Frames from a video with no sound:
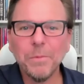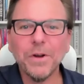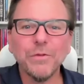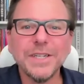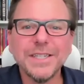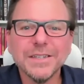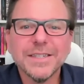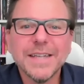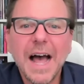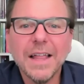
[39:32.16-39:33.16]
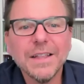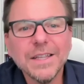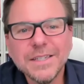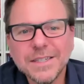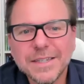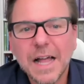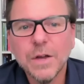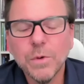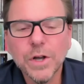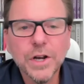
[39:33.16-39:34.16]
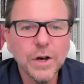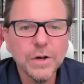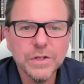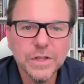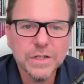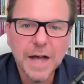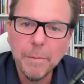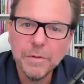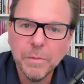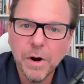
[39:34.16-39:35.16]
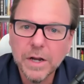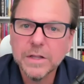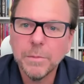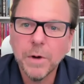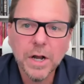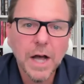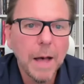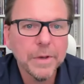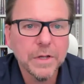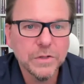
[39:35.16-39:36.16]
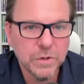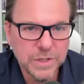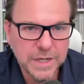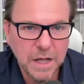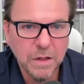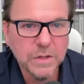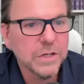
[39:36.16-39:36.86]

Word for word: But if we tell Sally, listen, Sally, we're going to go to the top of the market, the Mark Hopkins Hotel.